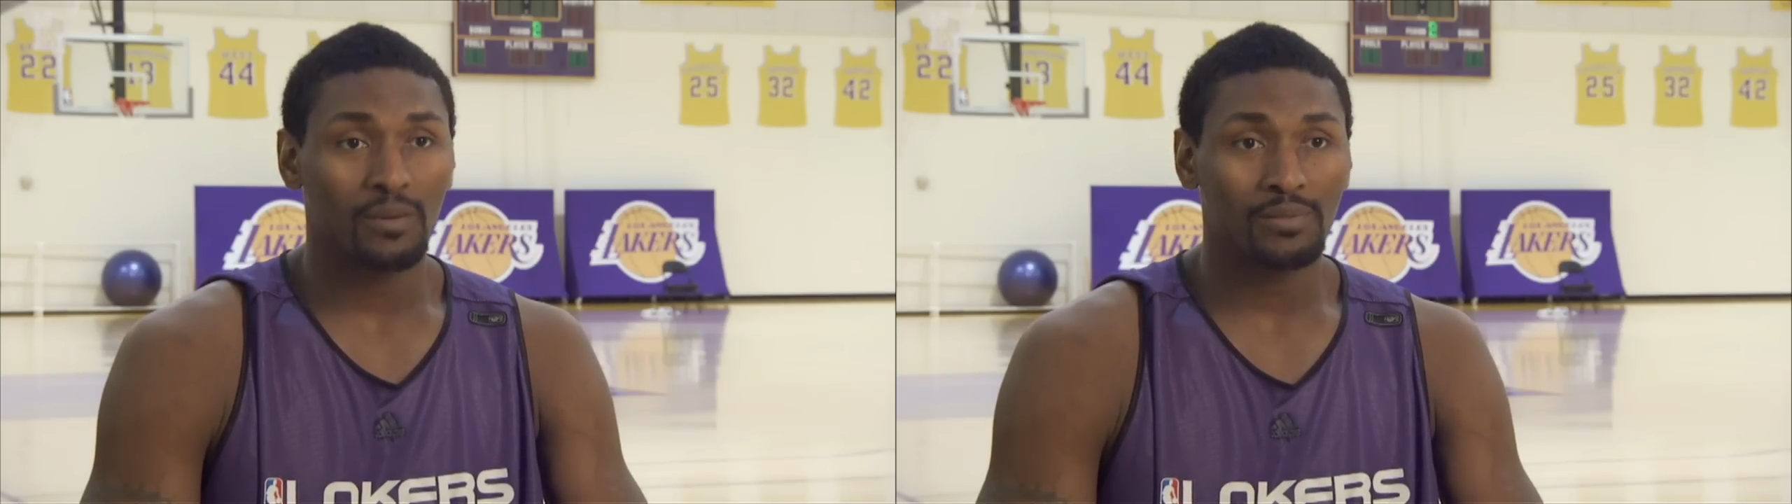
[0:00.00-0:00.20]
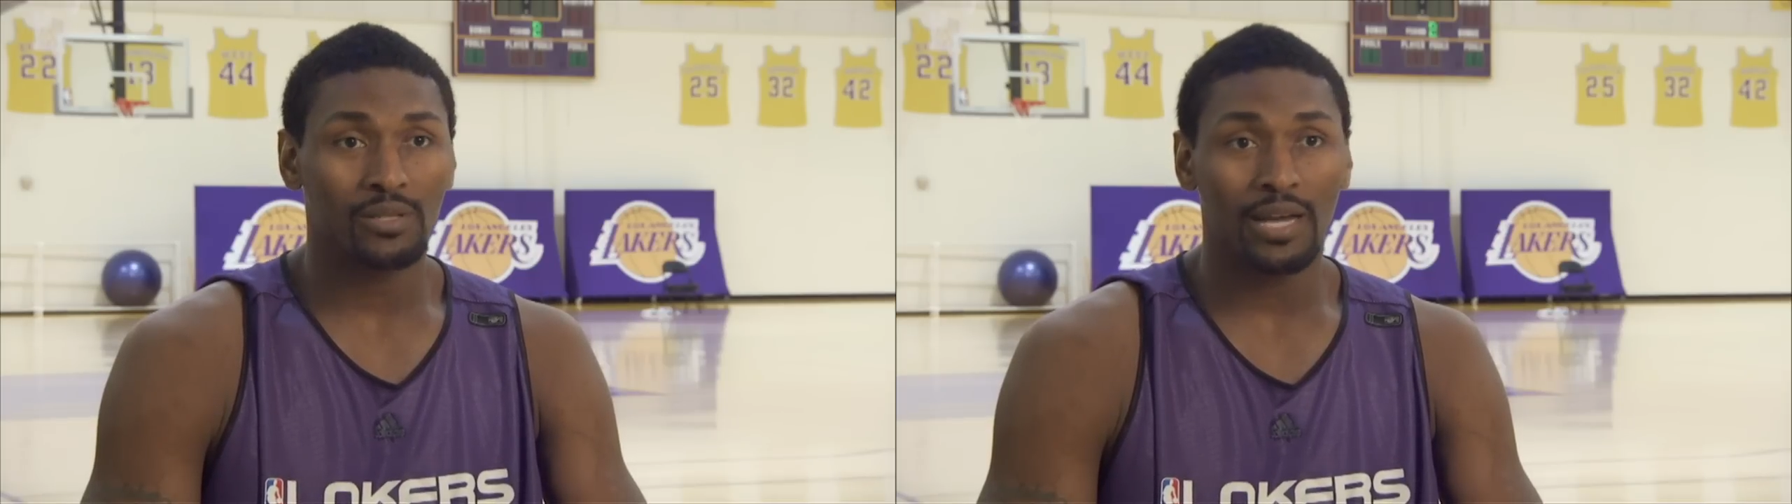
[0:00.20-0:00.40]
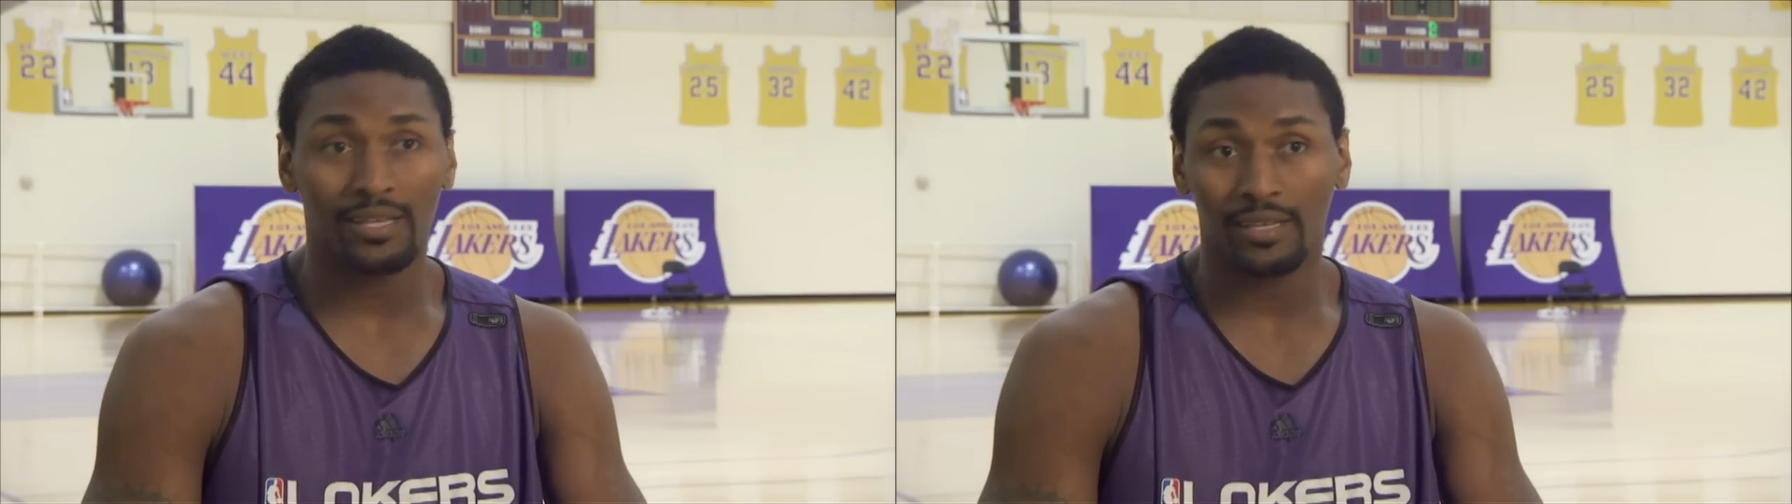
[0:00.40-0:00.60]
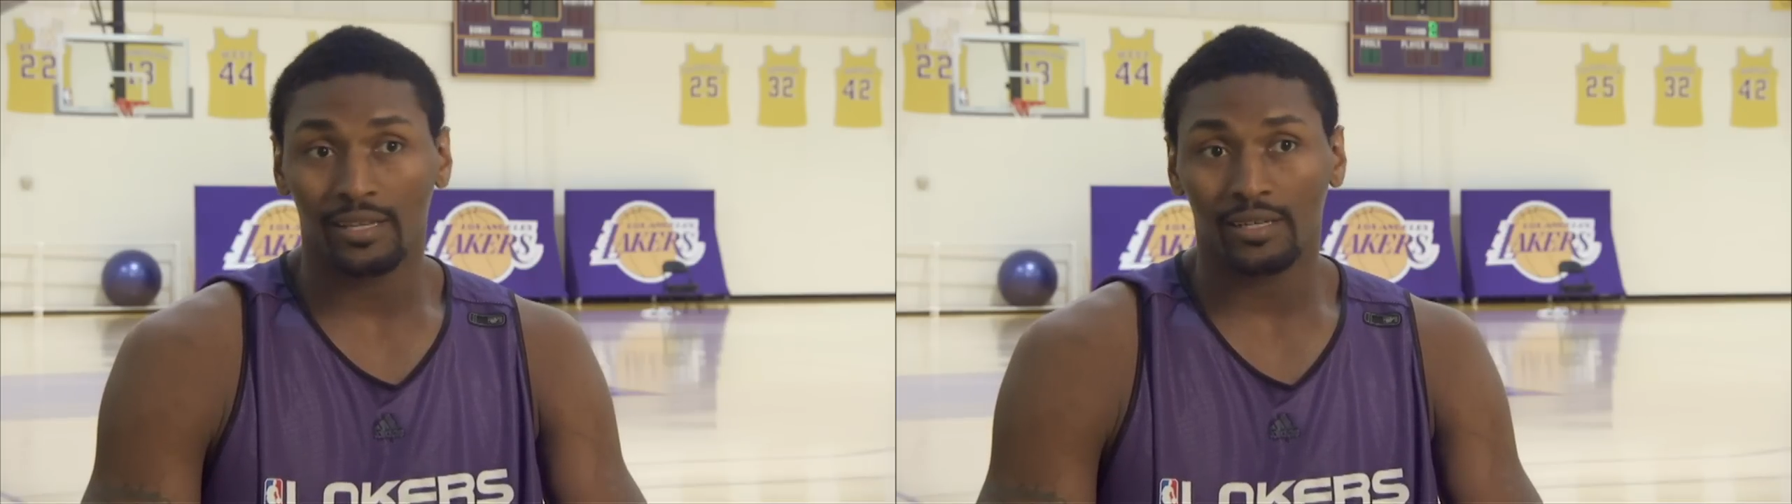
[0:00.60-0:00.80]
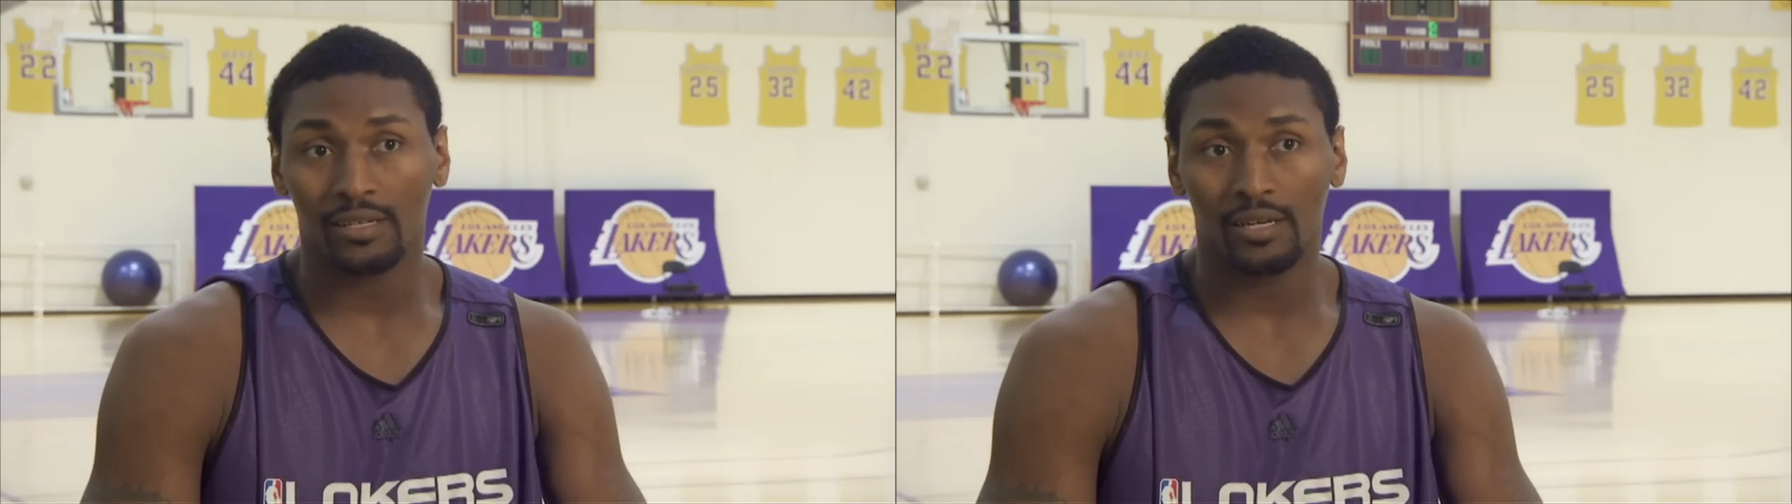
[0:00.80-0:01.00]
still
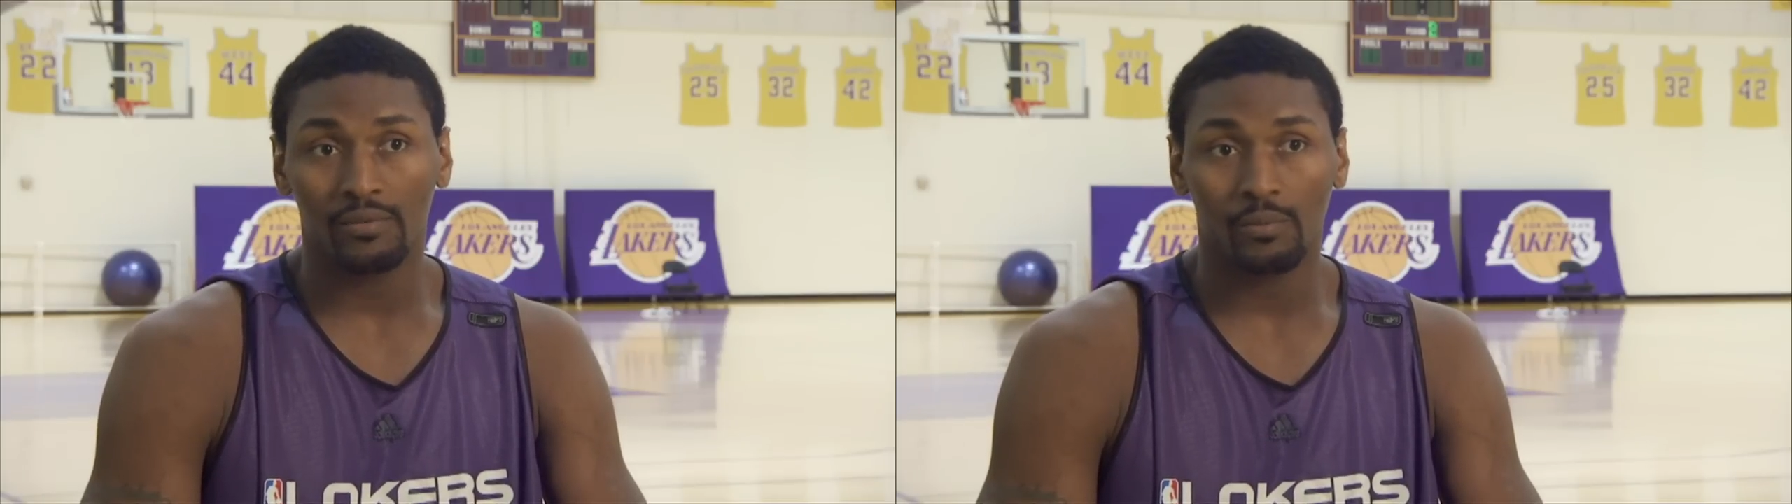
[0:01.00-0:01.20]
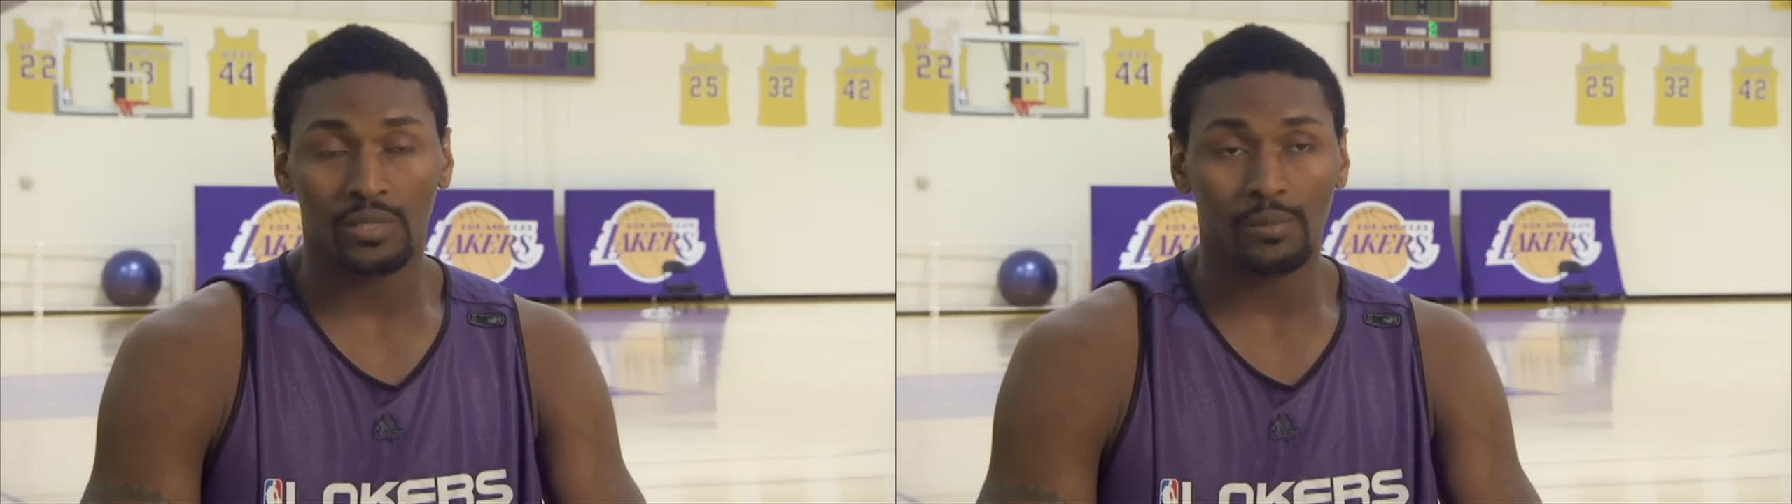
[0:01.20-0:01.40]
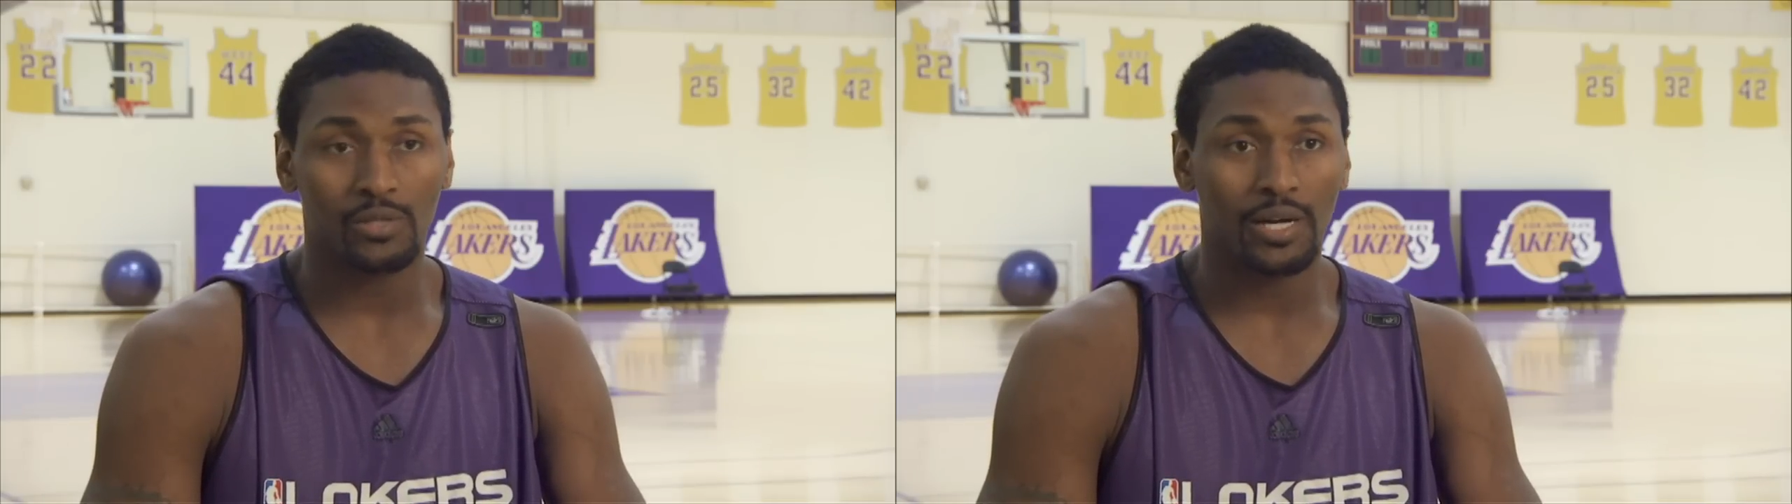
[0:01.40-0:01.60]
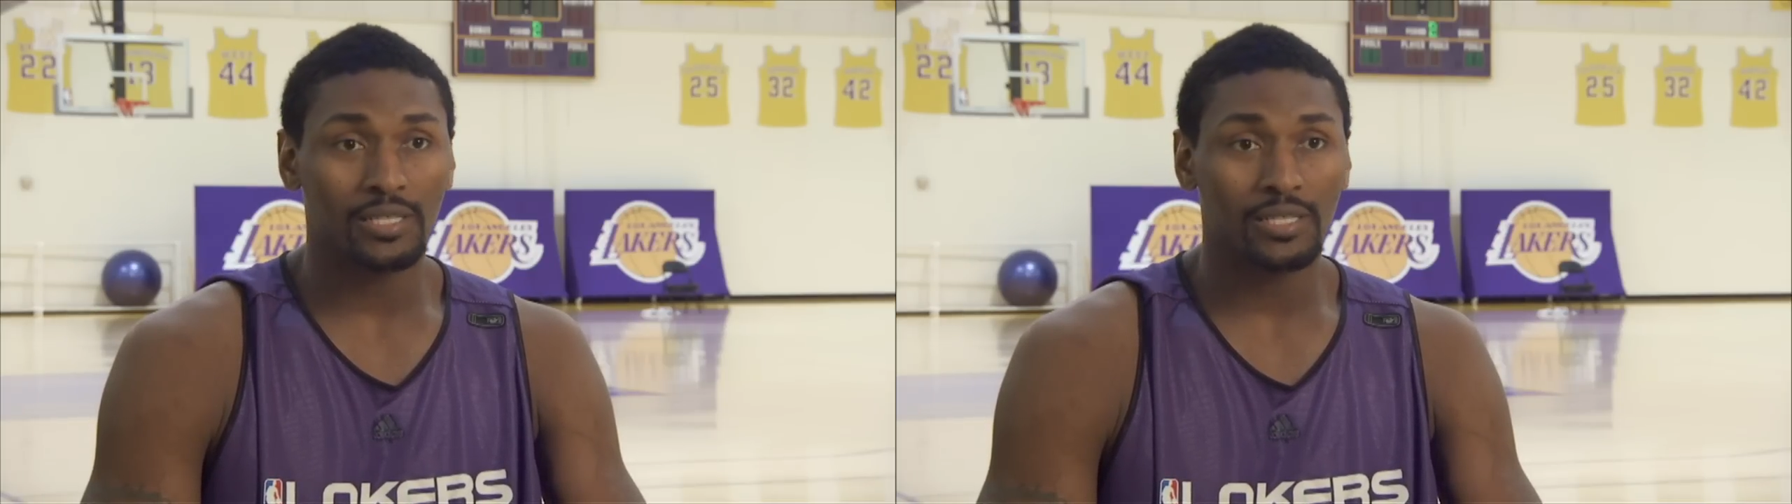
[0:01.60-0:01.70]
athletic enough, which I'm trying